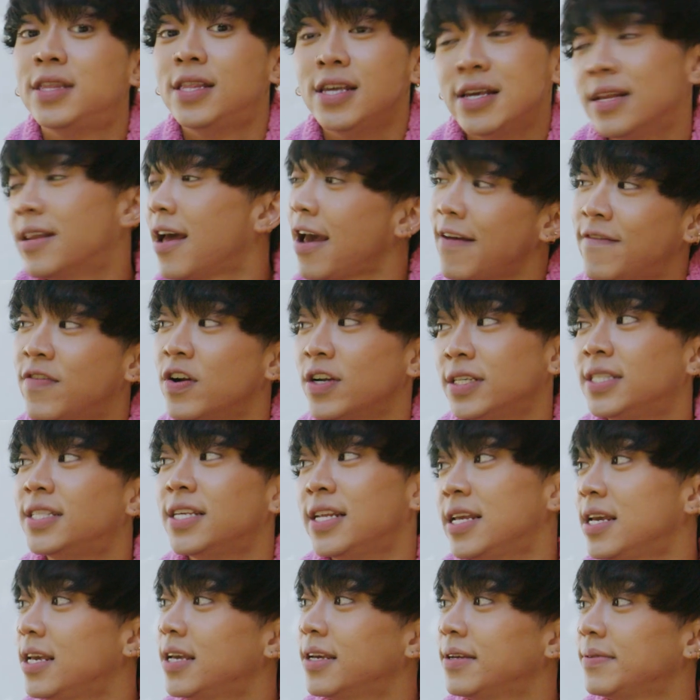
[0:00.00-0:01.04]
the
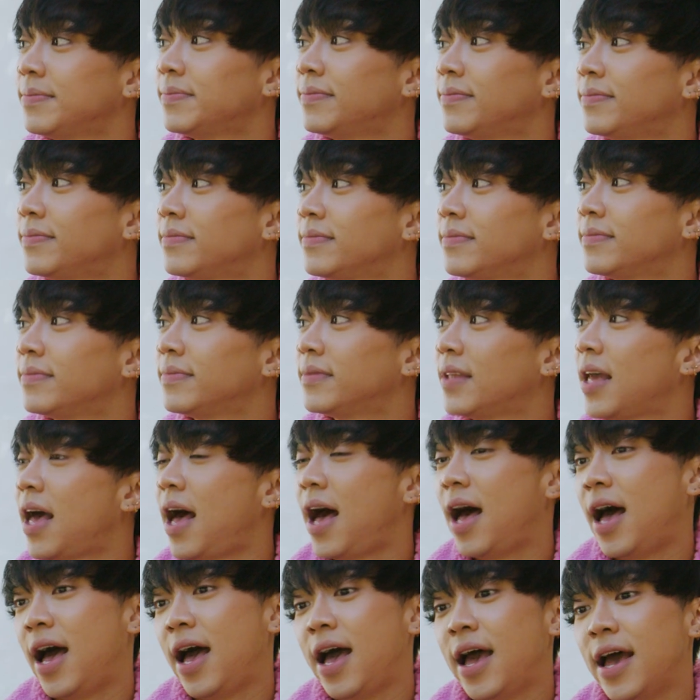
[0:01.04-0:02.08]
diversity
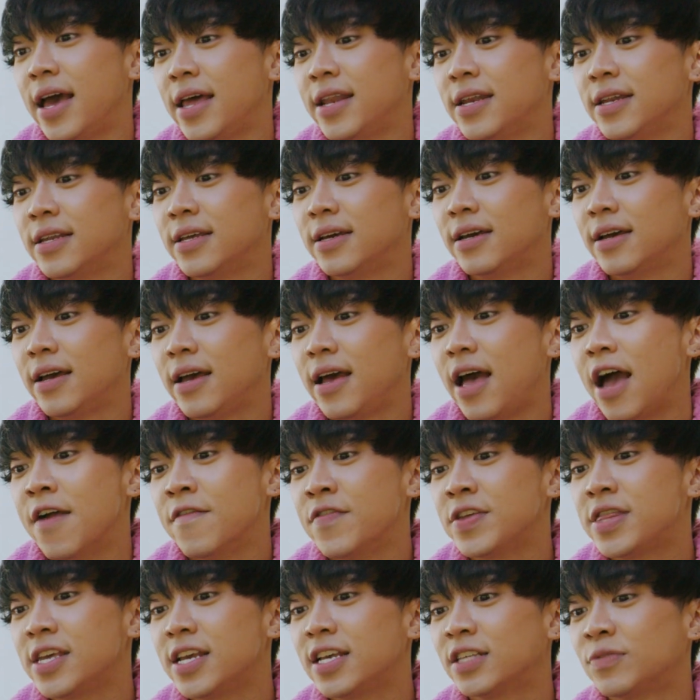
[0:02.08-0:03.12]
and uh,
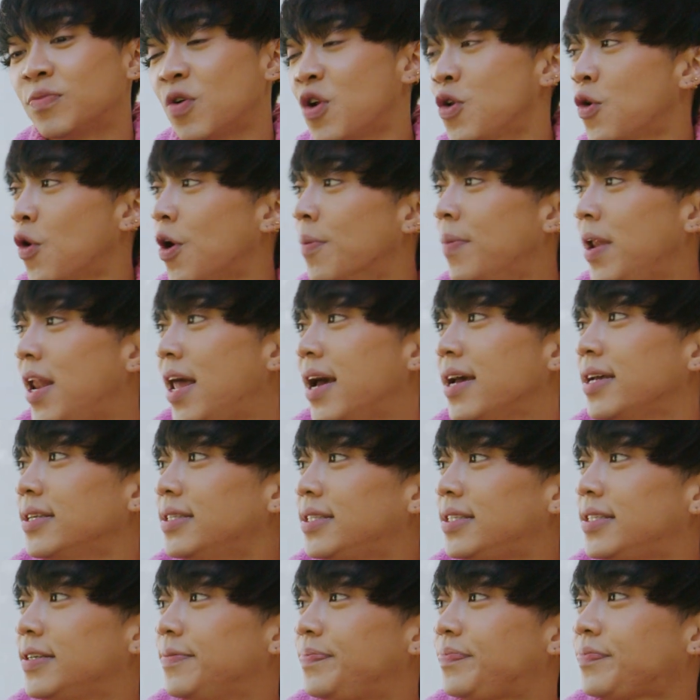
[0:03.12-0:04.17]
everything is more
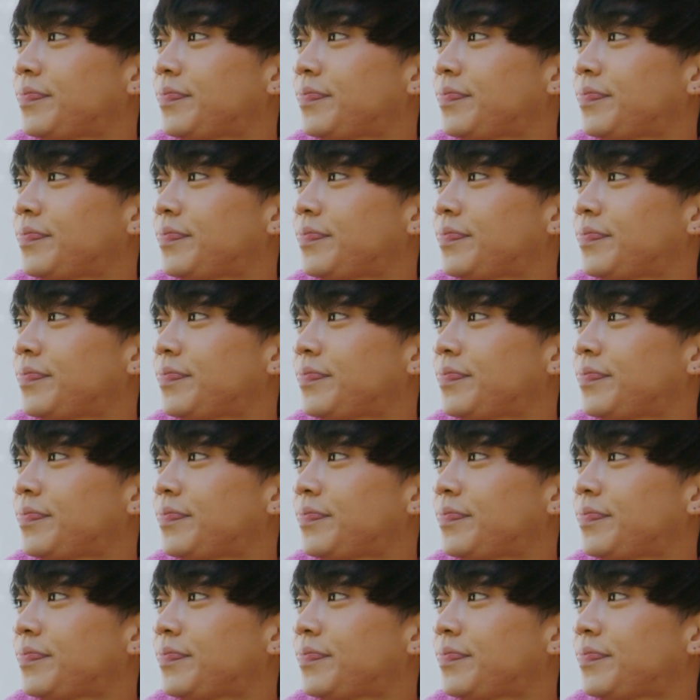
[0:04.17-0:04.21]
normalized.